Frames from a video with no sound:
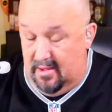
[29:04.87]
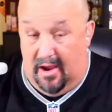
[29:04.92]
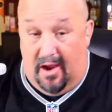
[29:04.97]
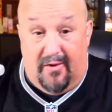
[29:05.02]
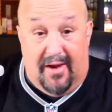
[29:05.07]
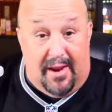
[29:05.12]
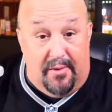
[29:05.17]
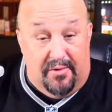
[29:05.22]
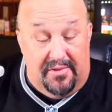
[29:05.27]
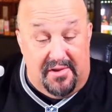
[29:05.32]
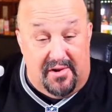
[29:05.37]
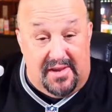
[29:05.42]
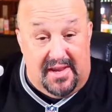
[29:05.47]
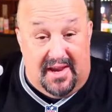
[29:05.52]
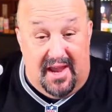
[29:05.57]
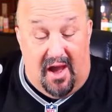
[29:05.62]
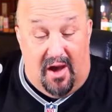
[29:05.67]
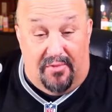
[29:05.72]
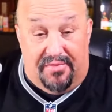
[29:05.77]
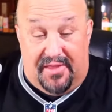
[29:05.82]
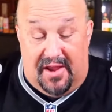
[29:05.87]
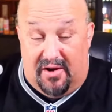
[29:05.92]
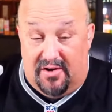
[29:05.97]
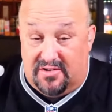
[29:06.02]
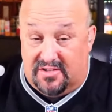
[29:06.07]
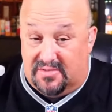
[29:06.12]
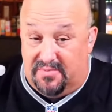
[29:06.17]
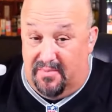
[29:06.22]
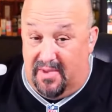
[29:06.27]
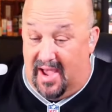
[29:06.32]
All right, well, there you go.
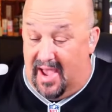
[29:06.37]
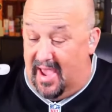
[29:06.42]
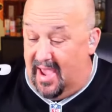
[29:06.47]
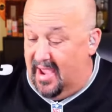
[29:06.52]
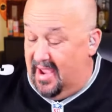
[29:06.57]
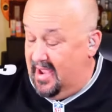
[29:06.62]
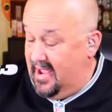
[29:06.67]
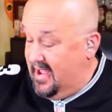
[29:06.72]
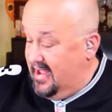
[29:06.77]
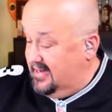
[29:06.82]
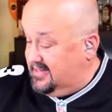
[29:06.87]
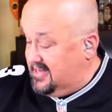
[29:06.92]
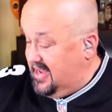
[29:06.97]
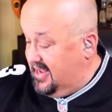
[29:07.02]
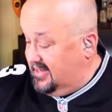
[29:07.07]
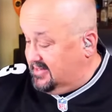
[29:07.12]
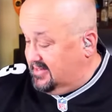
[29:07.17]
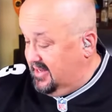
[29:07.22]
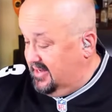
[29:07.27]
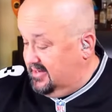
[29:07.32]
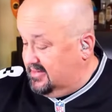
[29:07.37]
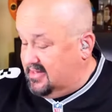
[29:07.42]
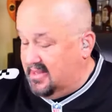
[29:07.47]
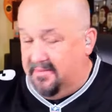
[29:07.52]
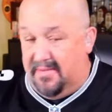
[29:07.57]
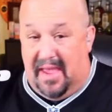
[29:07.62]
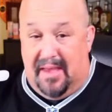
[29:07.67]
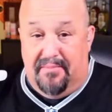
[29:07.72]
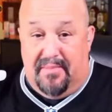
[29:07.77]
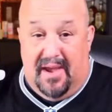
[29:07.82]
There's my tastings
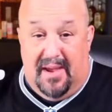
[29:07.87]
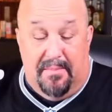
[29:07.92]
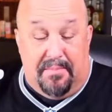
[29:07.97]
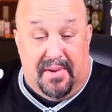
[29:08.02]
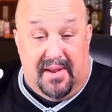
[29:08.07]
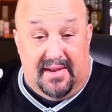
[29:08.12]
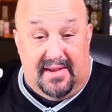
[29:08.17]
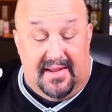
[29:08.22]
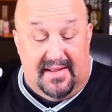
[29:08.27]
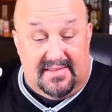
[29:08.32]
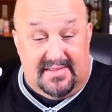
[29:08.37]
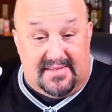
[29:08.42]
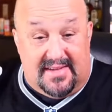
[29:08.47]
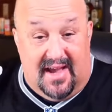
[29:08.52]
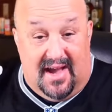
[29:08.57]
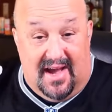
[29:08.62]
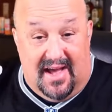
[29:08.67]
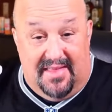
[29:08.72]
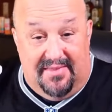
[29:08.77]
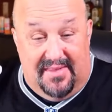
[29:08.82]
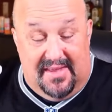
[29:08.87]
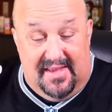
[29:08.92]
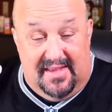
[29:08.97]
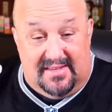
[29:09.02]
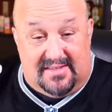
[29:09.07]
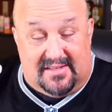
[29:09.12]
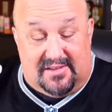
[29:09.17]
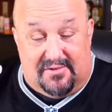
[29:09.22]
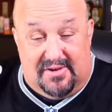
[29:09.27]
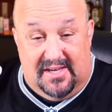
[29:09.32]
and my opinions on
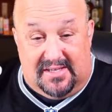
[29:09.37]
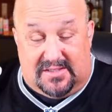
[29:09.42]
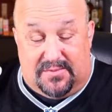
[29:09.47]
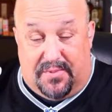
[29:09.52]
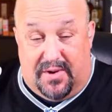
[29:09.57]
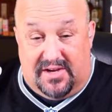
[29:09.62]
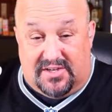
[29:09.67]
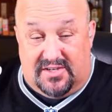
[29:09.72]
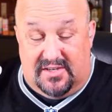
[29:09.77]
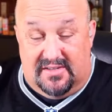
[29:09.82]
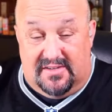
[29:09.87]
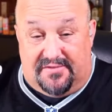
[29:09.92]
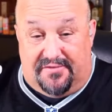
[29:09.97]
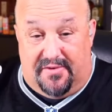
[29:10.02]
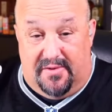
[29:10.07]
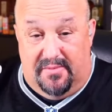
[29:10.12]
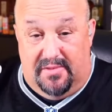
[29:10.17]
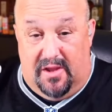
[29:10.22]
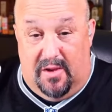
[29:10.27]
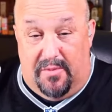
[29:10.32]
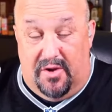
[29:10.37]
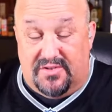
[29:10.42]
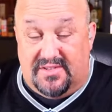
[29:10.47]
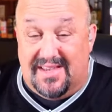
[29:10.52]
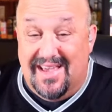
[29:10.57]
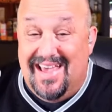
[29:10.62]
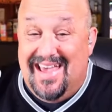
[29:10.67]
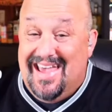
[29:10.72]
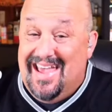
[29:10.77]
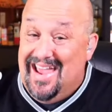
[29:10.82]
these three expressions from
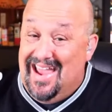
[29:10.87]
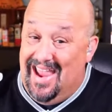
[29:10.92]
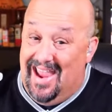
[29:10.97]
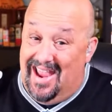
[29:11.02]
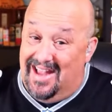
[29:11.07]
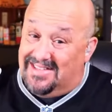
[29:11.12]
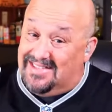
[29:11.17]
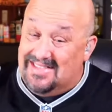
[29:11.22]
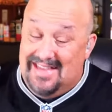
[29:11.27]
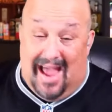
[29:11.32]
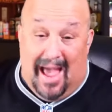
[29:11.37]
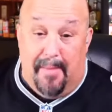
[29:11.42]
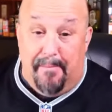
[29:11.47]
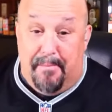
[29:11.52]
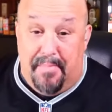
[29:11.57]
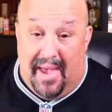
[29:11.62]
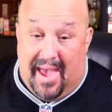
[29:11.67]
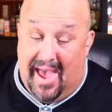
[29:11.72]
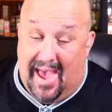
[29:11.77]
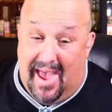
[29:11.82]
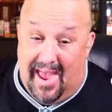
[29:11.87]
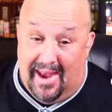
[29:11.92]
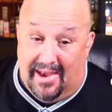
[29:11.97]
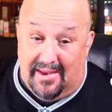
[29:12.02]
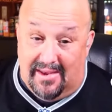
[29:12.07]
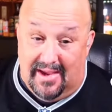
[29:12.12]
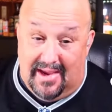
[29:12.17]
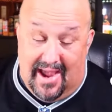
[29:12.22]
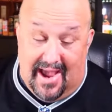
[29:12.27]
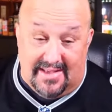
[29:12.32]
Lobos. It's not
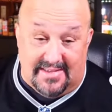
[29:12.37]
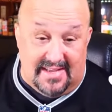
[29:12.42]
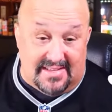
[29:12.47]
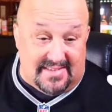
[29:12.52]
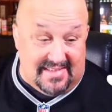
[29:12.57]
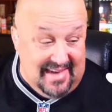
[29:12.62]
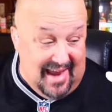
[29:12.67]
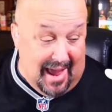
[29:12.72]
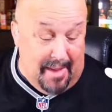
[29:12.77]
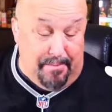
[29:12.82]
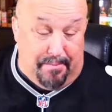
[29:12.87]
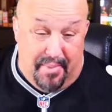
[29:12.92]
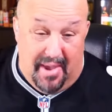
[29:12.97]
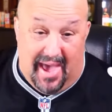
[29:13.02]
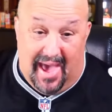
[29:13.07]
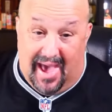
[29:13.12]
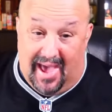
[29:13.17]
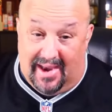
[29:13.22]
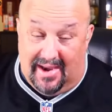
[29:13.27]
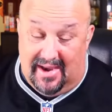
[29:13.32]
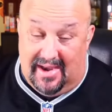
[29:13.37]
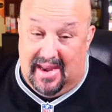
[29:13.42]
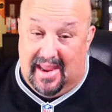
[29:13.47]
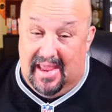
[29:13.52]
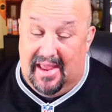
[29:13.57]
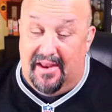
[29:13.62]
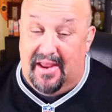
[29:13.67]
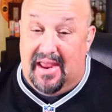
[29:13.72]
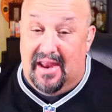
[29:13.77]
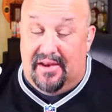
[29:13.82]
bad, you guys. It's not bad. And
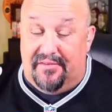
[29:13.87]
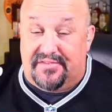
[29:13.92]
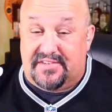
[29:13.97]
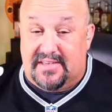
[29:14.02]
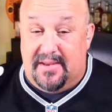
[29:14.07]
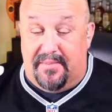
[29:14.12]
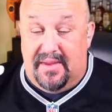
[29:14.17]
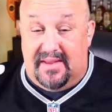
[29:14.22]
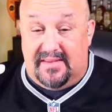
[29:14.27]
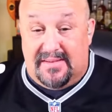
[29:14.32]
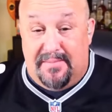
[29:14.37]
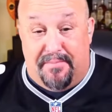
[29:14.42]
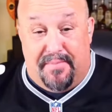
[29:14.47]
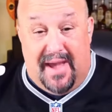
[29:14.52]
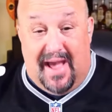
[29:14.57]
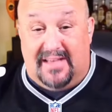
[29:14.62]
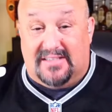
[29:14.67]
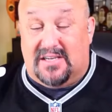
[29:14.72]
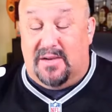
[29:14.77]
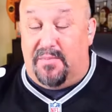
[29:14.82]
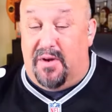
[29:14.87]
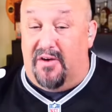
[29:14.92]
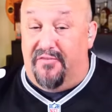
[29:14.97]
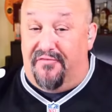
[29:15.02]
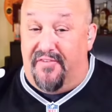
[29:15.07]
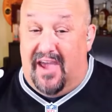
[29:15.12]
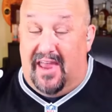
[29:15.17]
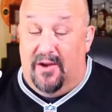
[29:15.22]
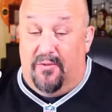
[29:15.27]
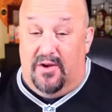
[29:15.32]
if somebody's a basketball
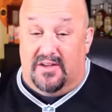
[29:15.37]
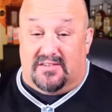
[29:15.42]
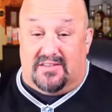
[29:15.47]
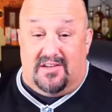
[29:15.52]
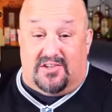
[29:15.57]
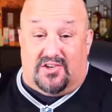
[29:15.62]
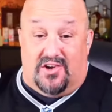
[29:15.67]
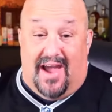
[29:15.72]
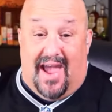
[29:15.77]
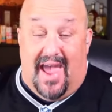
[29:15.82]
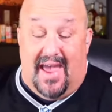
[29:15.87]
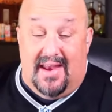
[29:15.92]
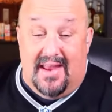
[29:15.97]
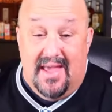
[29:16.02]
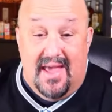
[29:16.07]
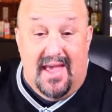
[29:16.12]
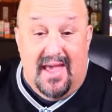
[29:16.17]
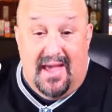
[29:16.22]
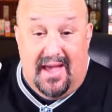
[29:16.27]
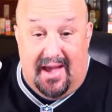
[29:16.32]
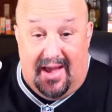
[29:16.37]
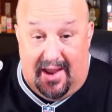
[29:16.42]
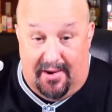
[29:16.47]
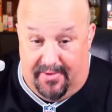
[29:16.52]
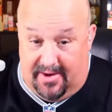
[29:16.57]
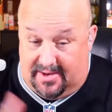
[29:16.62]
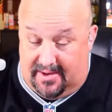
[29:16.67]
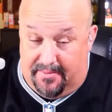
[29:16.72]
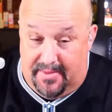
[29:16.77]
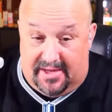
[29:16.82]
fan and wants to try it, I
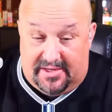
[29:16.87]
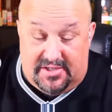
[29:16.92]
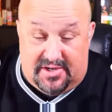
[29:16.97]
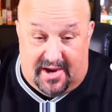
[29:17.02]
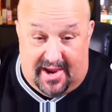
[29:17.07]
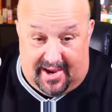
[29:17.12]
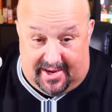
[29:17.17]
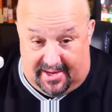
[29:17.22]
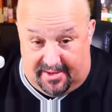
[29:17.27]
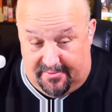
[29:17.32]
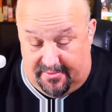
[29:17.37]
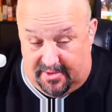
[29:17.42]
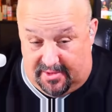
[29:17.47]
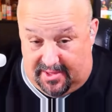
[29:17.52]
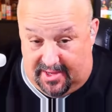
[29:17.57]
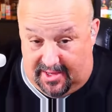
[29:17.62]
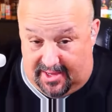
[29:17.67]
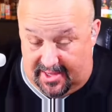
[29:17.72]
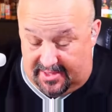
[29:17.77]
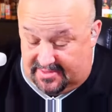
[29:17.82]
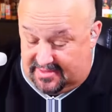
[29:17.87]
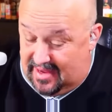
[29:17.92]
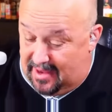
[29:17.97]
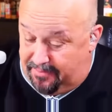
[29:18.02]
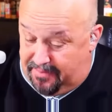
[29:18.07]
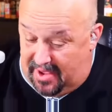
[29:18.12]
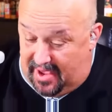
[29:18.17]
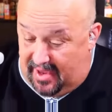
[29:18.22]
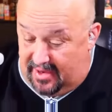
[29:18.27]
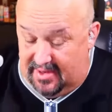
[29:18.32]
recommend trying it. Really, it's
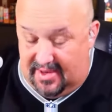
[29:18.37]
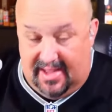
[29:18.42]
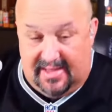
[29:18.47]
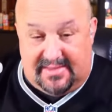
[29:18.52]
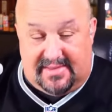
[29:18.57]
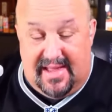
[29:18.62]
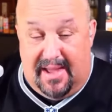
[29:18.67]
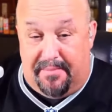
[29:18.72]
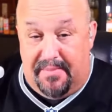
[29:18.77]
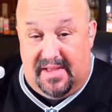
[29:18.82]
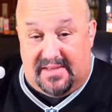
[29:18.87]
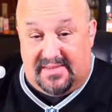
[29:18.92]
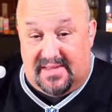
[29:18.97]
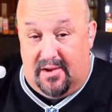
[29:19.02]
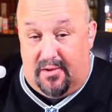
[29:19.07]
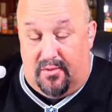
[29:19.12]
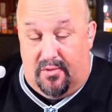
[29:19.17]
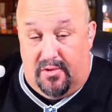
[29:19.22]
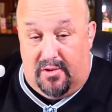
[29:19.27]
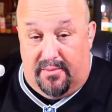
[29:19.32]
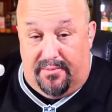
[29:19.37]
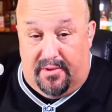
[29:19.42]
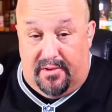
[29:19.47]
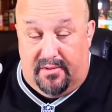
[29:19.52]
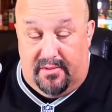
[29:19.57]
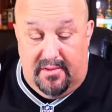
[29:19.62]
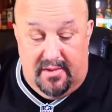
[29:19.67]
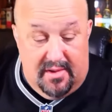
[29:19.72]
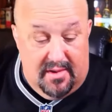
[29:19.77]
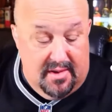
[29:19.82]
not bad. It's not
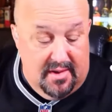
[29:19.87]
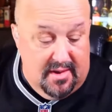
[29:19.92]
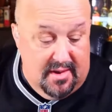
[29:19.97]
horrible.